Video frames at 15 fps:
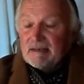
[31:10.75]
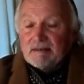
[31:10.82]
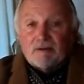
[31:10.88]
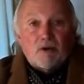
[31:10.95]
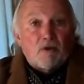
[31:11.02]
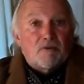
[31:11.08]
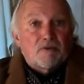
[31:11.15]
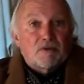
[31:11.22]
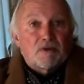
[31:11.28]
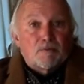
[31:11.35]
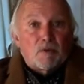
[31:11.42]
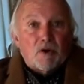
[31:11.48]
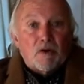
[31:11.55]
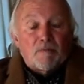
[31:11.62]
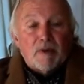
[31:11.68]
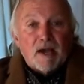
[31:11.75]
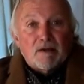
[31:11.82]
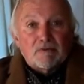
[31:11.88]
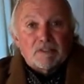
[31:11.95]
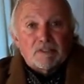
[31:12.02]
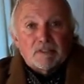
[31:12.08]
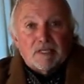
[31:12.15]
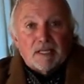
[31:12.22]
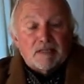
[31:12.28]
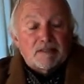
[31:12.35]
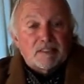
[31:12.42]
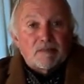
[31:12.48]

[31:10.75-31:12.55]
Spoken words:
and offered to pop out and get